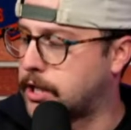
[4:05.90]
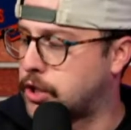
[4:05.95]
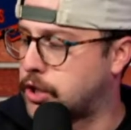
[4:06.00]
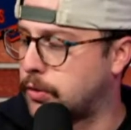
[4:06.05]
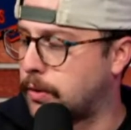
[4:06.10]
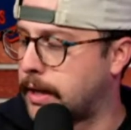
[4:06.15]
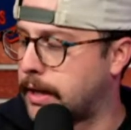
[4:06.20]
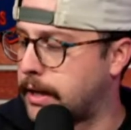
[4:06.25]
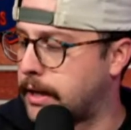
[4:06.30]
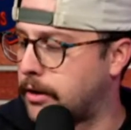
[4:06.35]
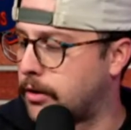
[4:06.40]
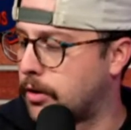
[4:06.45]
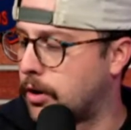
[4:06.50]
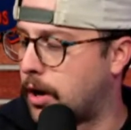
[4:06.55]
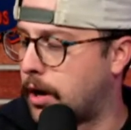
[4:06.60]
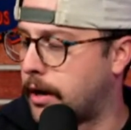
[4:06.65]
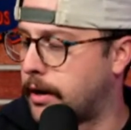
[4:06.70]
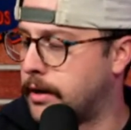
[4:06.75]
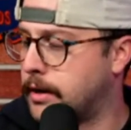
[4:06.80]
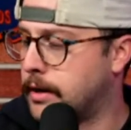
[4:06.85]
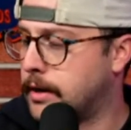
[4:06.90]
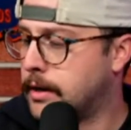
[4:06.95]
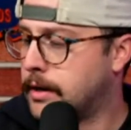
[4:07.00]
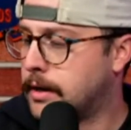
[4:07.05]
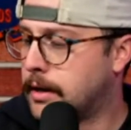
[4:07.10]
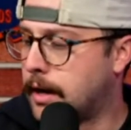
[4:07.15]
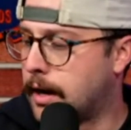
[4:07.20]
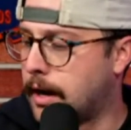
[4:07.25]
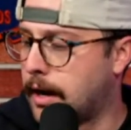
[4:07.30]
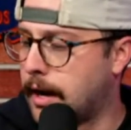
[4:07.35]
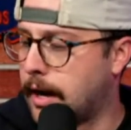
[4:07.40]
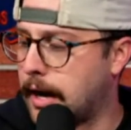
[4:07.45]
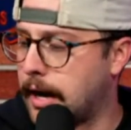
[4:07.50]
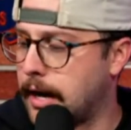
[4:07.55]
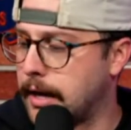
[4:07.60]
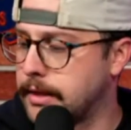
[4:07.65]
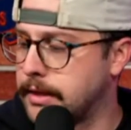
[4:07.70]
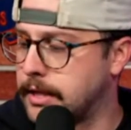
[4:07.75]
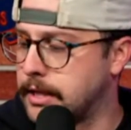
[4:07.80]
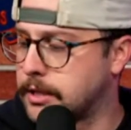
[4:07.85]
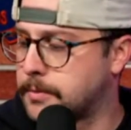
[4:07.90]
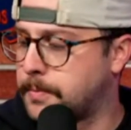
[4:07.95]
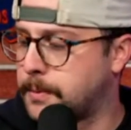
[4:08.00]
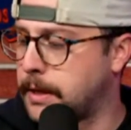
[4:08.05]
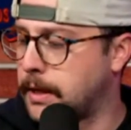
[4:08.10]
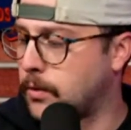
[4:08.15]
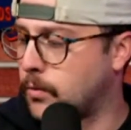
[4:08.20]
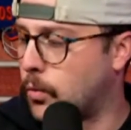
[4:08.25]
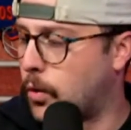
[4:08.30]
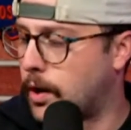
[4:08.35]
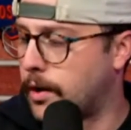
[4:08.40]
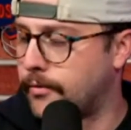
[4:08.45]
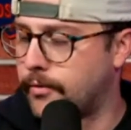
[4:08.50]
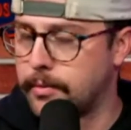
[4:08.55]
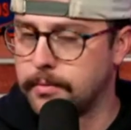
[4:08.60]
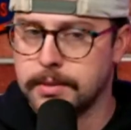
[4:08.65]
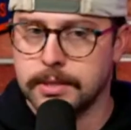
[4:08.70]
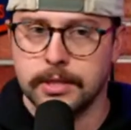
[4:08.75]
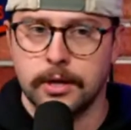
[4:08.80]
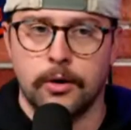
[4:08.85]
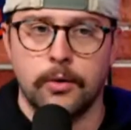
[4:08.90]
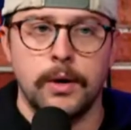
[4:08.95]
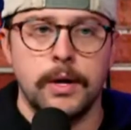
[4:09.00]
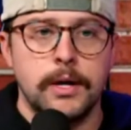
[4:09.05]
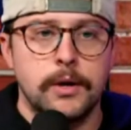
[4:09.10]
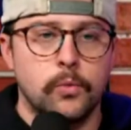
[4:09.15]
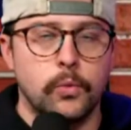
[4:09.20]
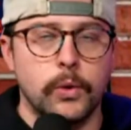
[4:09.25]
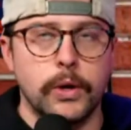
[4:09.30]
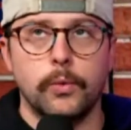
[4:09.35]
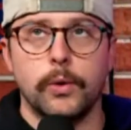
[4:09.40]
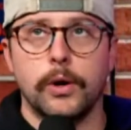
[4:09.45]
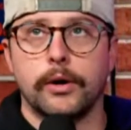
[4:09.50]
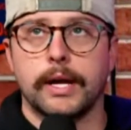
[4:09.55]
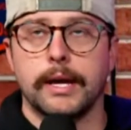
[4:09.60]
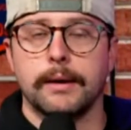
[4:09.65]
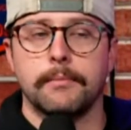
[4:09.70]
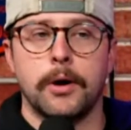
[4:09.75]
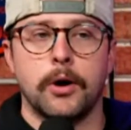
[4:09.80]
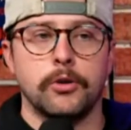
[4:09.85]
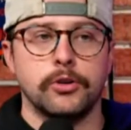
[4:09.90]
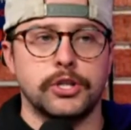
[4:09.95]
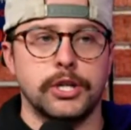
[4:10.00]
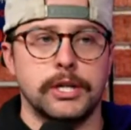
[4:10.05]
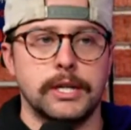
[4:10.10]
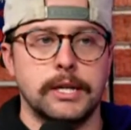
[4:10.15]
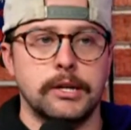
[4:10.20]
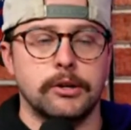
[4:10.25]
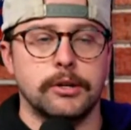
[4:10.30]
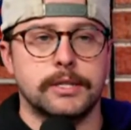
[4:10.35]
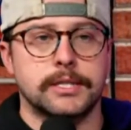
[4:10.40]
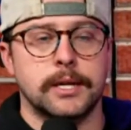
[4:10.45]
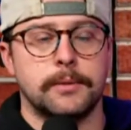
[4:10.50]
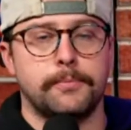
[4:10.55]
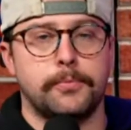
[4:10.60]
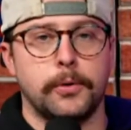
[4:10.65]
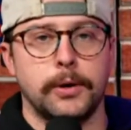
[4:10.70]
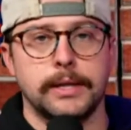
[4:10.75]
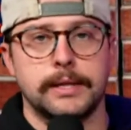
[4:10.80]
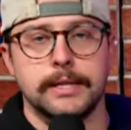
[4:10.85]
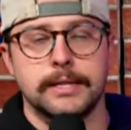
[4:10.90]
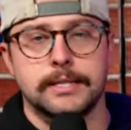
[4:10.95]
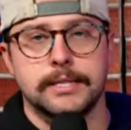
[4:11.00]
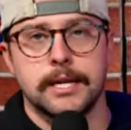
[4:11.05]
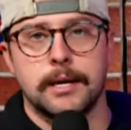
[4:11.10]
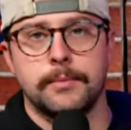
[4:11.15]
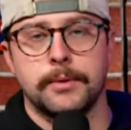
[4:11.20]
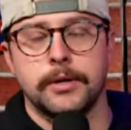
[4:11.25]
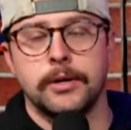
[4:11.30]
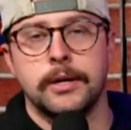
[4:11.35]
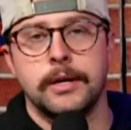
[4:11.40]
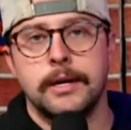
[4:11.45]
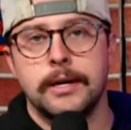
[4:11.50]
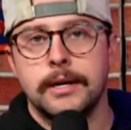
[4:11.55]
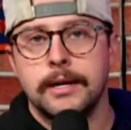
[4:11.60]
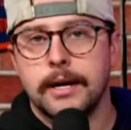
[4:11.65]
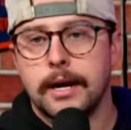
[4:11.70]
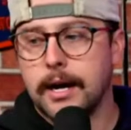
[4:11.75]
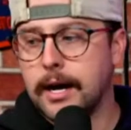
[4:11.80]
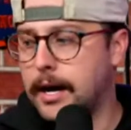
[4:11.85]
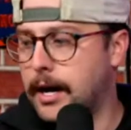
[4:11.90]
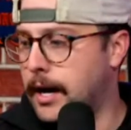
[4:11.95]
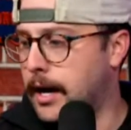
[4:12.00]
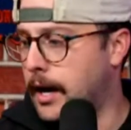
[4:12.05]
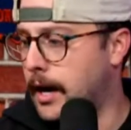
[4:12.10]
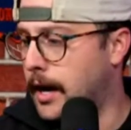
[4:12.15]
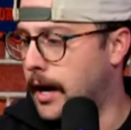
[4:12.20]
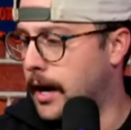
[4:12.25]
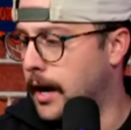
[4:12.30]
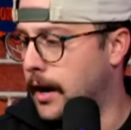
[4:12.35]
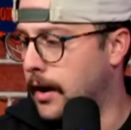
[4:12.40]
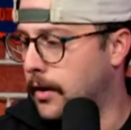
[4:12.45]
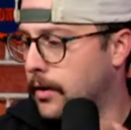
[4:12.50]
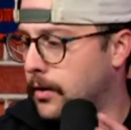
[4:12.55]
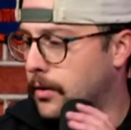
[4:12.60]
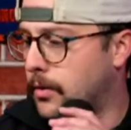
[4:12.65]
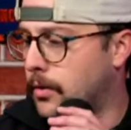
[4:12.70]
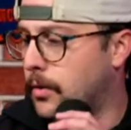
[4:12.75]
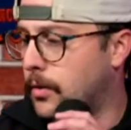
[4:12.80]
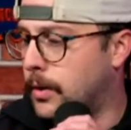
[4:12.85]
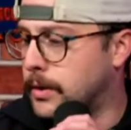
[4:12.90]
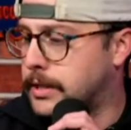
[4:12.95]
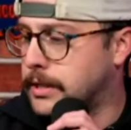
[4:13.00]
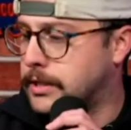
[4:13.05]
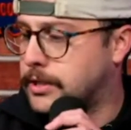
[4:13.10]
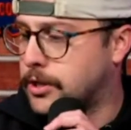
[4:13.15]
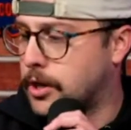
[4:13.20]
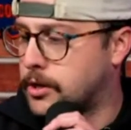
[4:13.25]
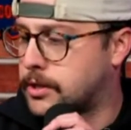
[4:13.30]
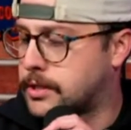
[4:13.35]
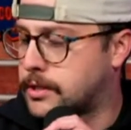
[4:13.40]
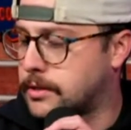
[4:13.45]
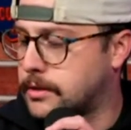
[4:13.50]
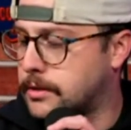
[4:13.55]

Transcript: you in here on. This being one of them. So we will get Mosier in here at some point this summer once he starts